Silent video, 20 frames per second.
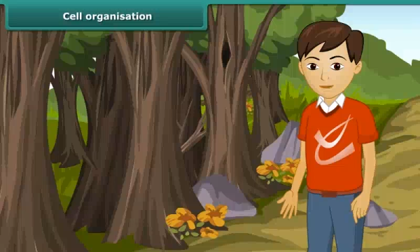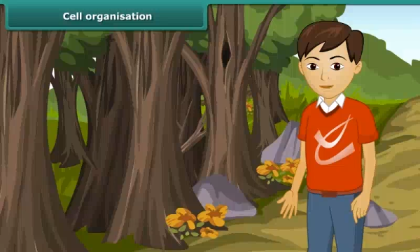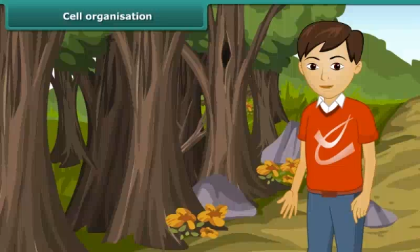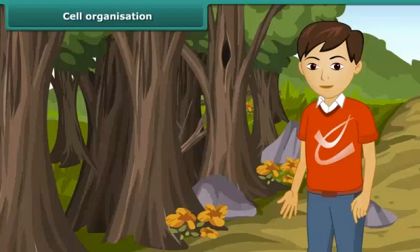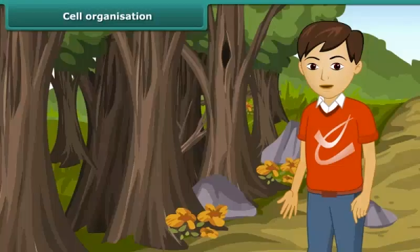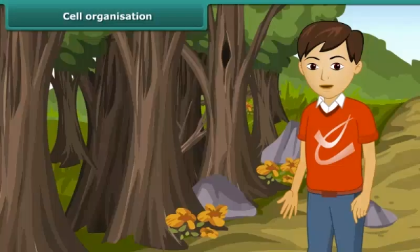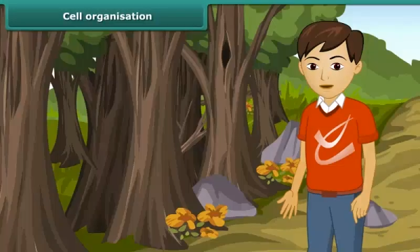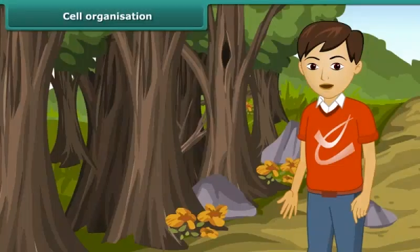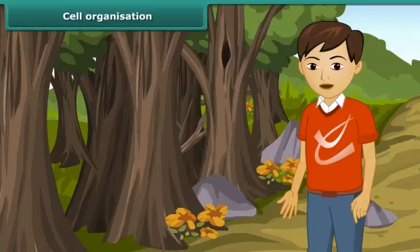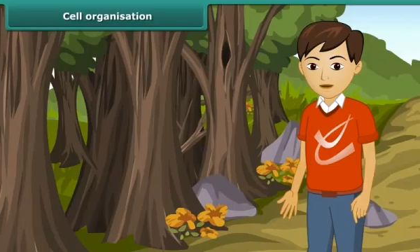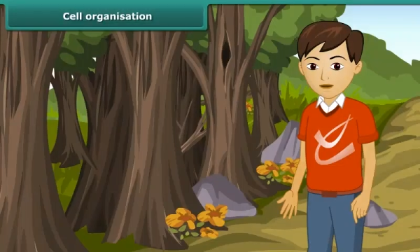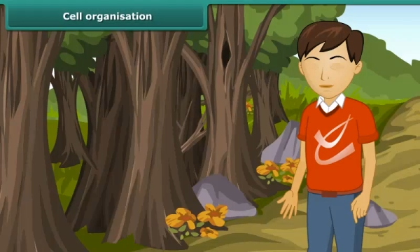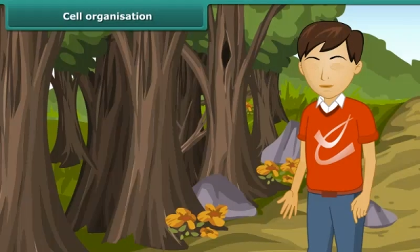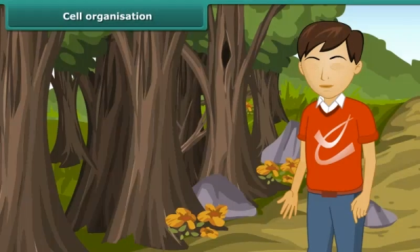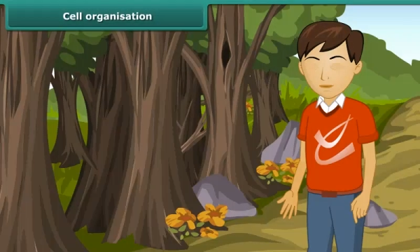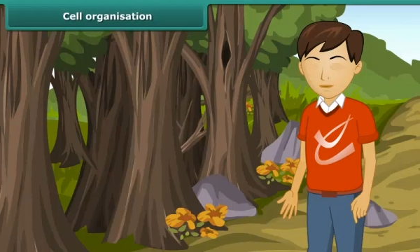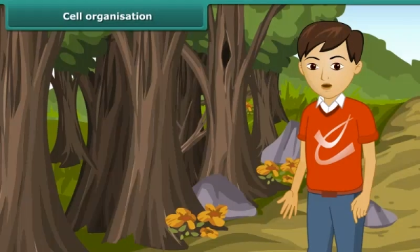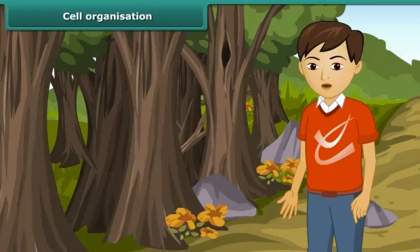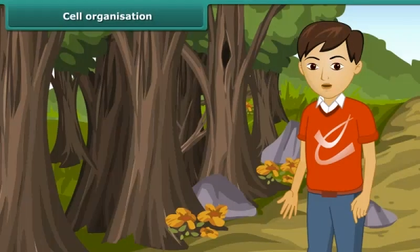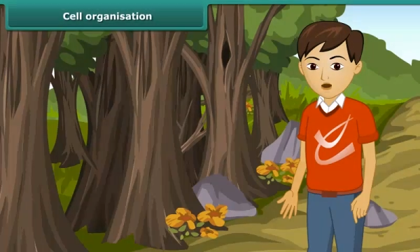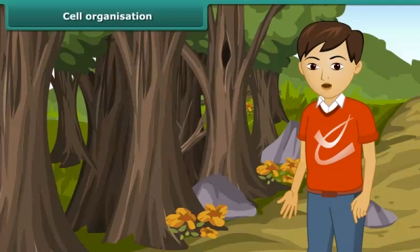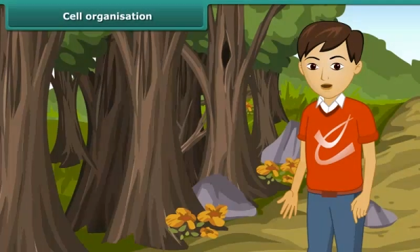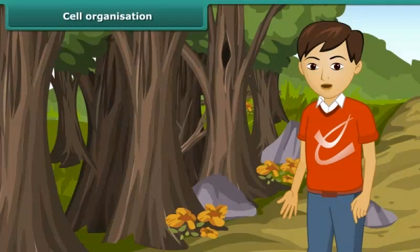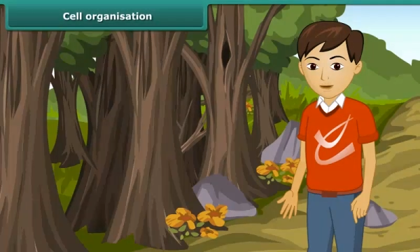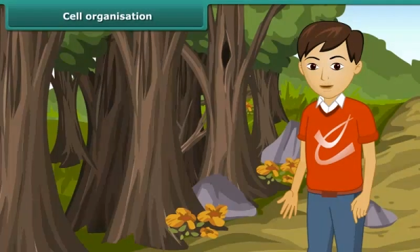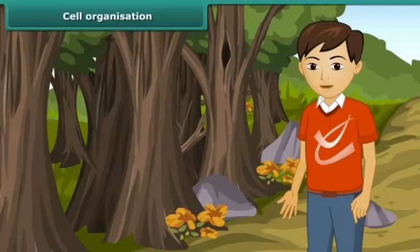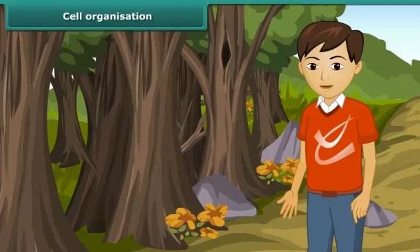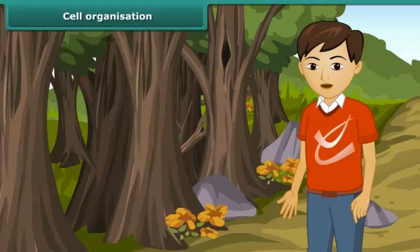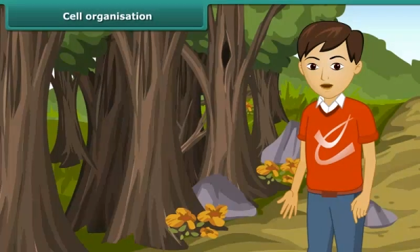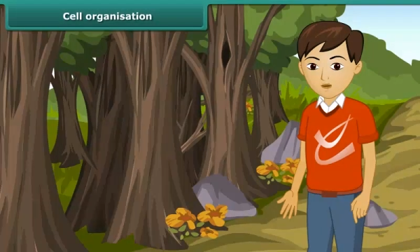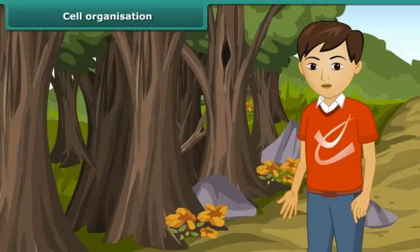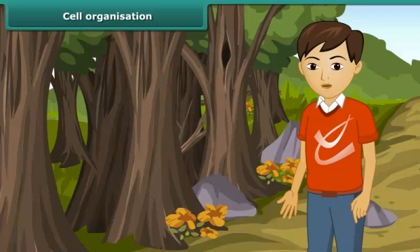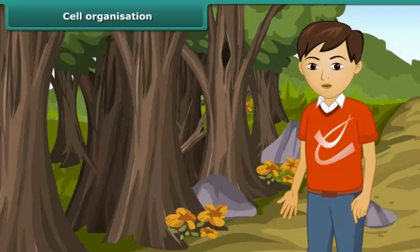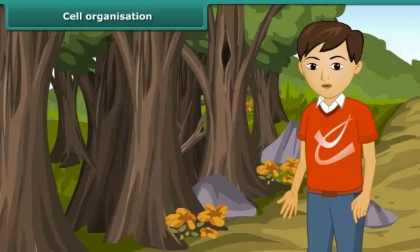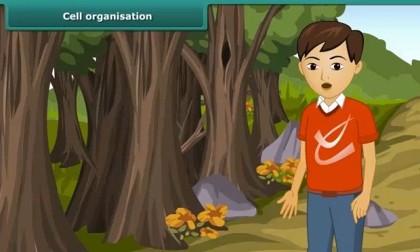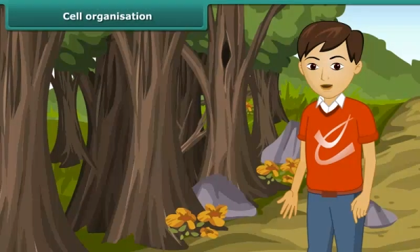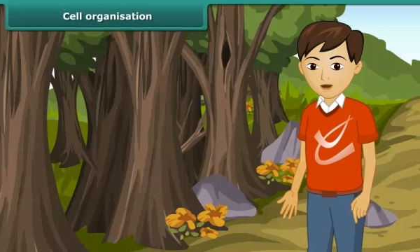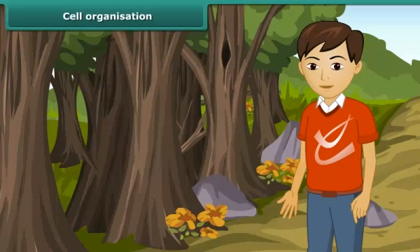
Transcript: Now we will study important